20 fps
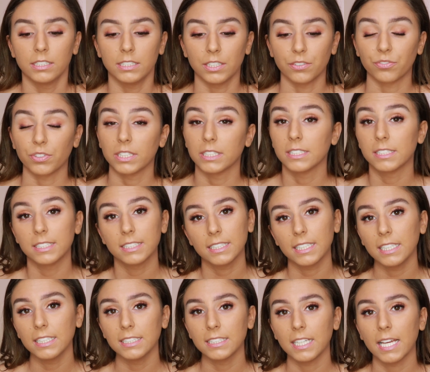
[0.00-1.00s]
different
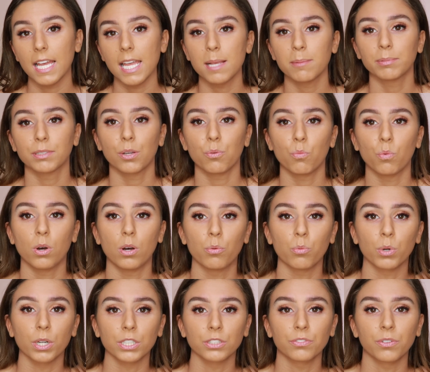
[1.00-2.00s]
skin types, and
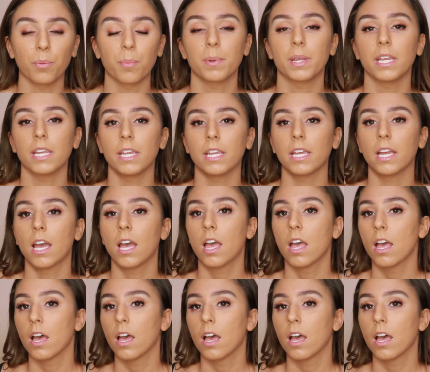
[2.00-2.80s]
what works for me